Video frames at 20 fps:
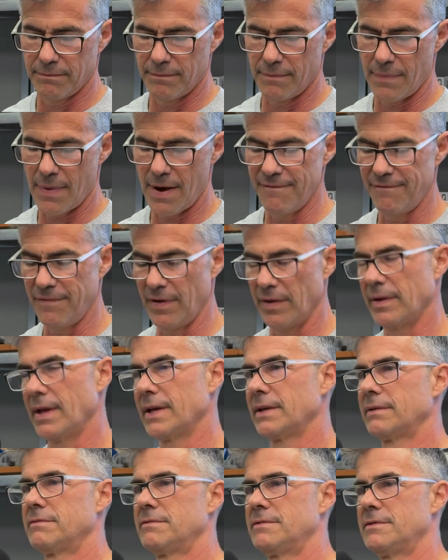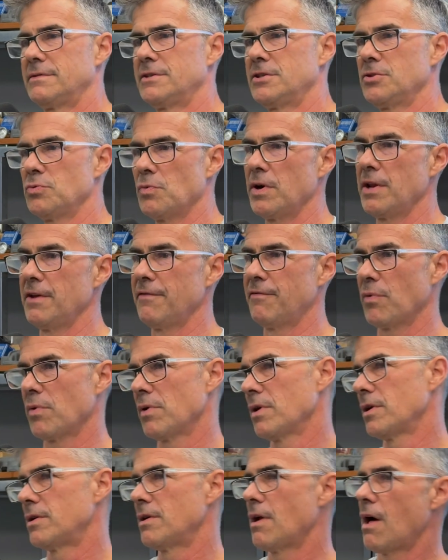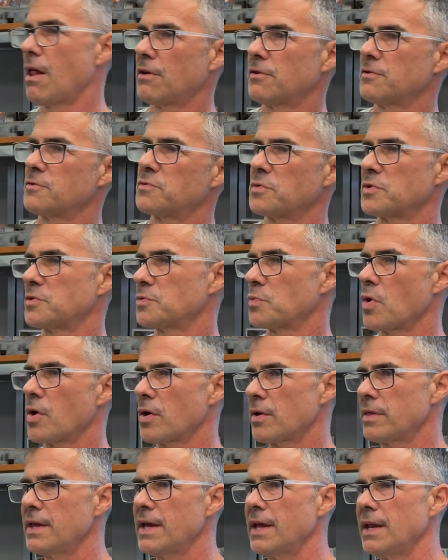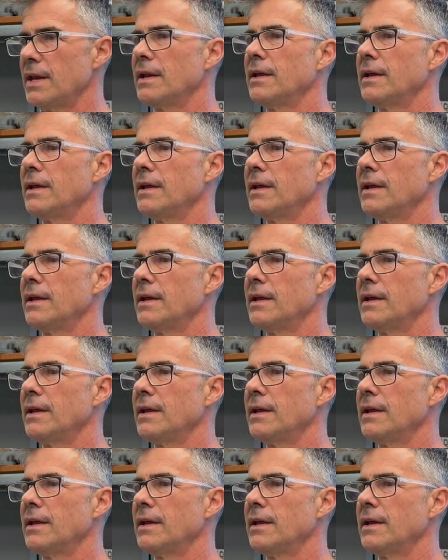I felt like $2,400 was worth it.